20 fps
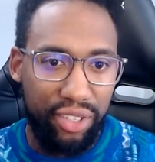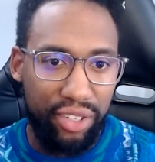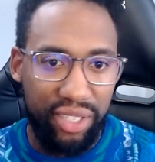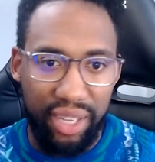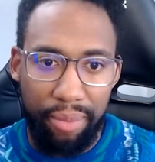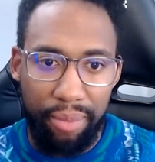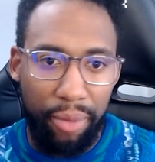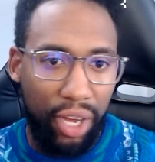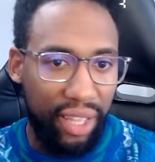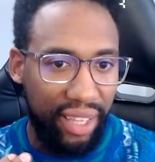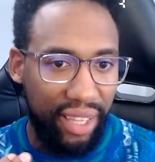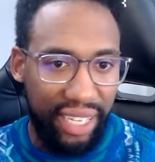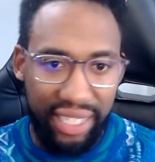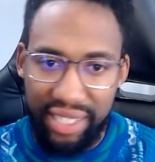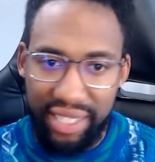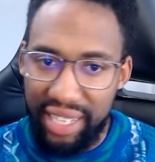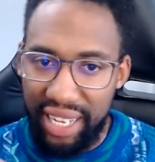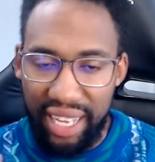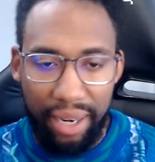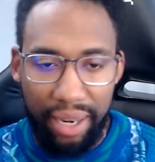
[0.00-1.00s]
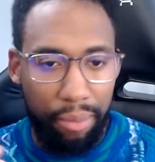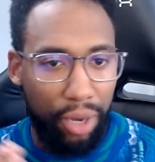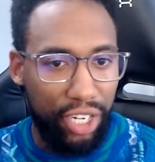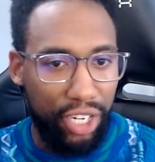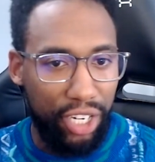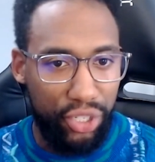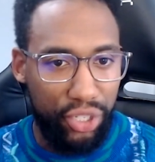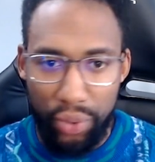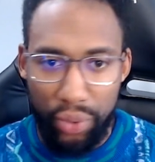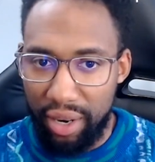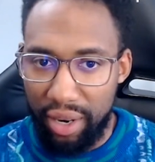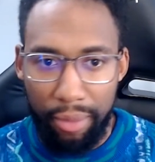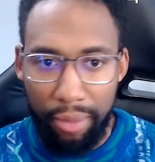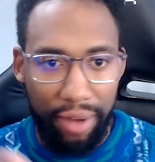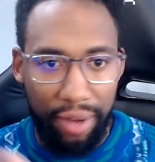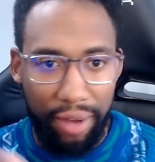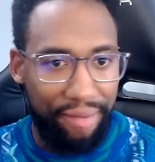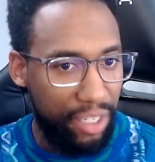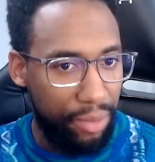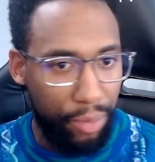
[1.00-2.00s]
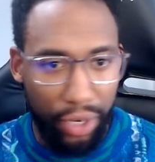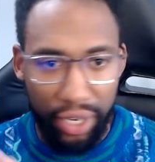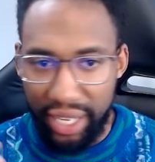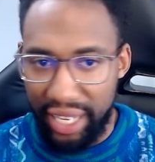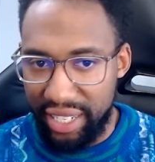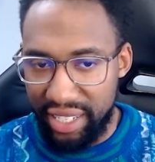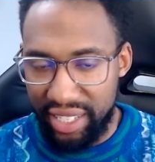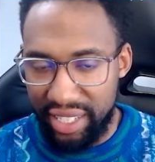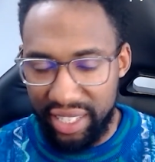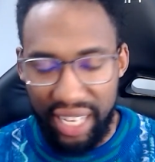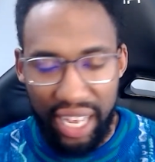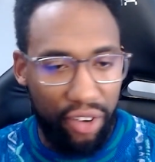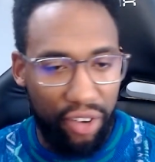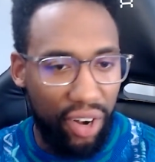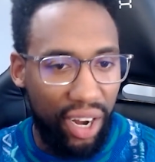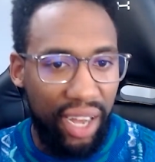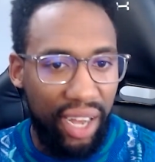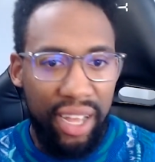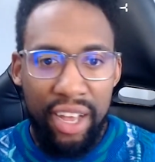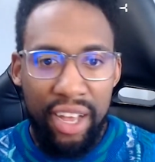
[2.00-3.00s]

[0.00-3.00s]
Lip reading: I'm on LinkedIn, I'm on Twitter, I'm on Facebook, etc.